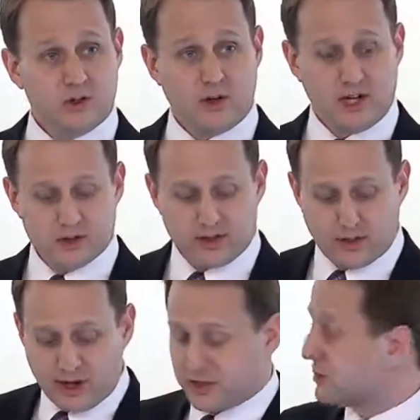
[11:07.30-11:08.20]
So here's a
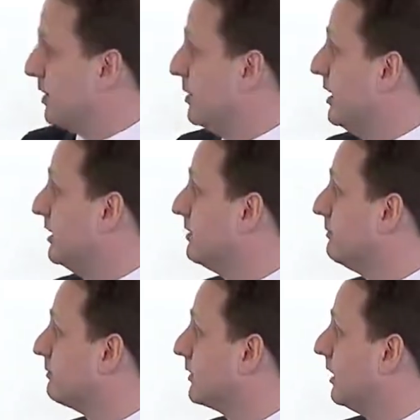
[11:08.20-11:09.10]
thought experiment.
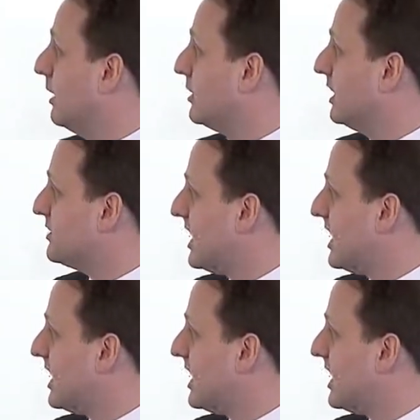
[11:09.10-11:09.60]
I'm going to